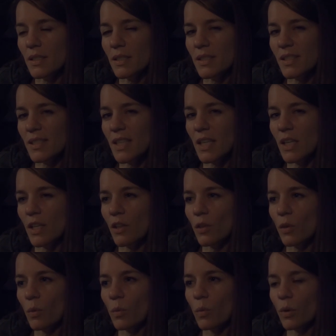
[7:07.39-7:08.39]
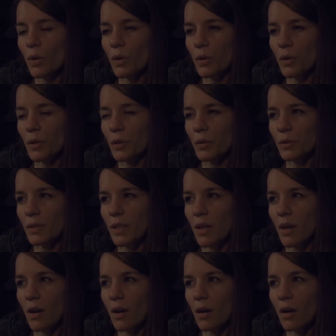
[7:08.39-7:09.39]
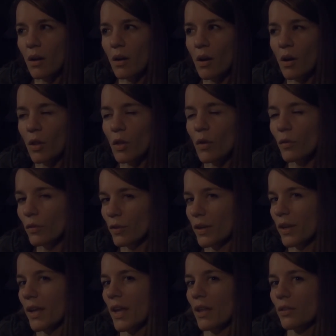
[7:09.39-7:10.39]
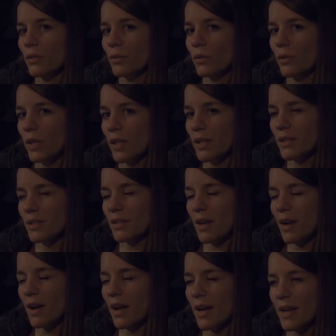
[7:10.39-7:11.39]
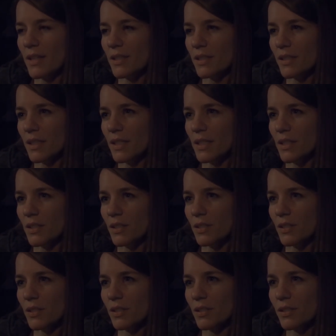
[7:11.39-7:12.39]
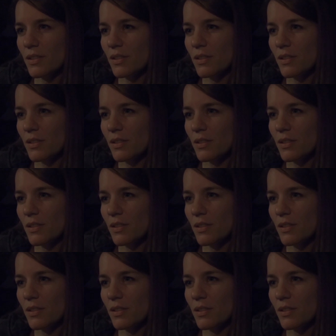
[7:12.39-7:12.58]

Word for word: seeing the world all over again through kids' eyes is